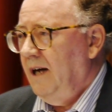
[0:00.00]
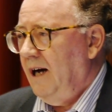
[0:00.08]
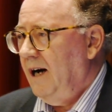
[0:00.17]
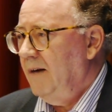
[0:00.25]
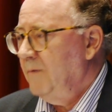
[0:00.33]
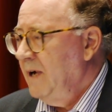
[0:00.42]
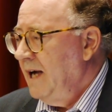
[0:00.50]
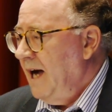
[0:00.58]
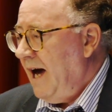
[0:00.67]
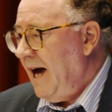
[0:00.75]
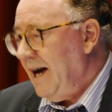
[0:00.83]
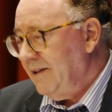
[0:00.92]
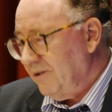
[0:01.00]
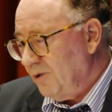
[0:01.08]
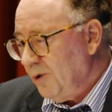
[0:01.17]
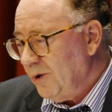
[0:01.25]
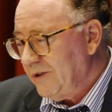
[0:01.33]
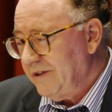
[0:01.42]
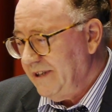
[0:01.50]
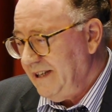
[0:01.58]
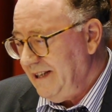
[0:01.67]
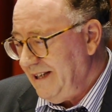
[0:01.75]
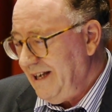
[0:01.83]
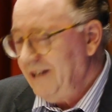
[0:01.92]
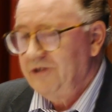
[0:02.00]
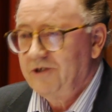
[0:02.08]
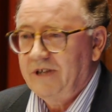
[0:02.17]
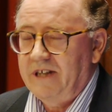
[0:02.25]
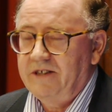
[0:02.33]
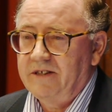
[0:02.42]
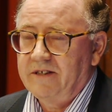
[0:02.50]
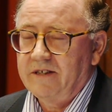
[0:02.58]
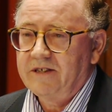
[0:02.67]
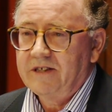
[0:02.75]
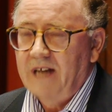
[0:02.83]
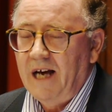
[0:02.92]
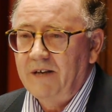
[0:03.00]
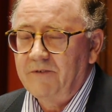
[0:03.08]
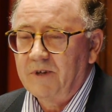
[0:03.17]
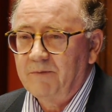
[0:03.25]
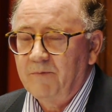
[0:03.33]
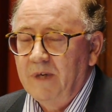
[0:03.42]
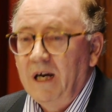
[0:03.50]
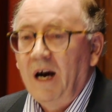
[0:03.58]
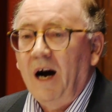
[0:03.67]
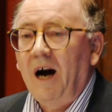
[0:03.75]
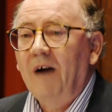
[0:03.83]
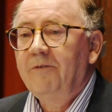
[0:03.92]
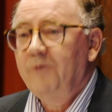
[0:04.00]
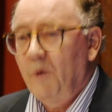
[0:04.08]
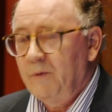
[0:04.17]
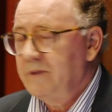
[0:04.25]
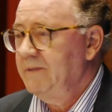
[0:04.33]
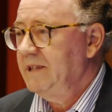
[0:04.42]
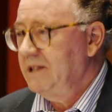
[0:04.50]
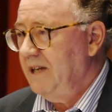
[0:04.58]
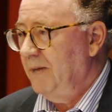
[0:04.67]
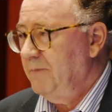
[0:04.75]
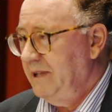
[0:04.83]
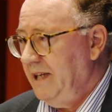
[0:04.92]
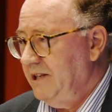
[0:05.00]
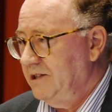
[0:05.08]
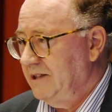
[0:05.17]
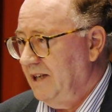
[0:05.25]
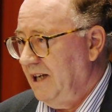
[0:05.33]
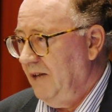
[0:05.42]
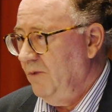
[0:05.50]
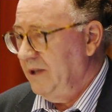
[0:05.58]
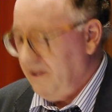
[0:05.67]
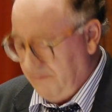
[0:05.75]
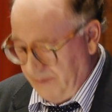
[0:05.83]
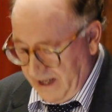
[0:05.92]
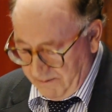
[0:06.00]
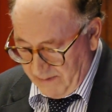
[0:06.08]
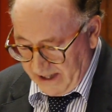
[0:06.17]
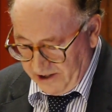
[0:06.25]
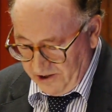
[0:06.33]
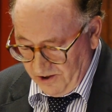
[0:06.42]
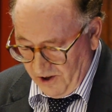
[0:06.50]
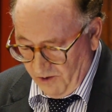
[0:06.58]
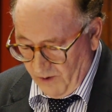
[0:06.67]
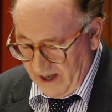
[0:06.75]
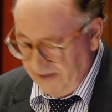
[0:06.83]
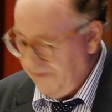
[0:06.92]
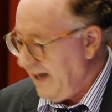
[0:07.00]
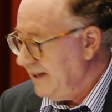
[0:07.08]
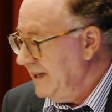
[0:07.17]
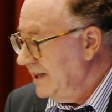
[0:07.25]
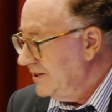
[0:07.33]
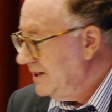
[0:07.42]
And of course, the illustrations, the style of them, are forms of interpretation, and I want to make you aware of that.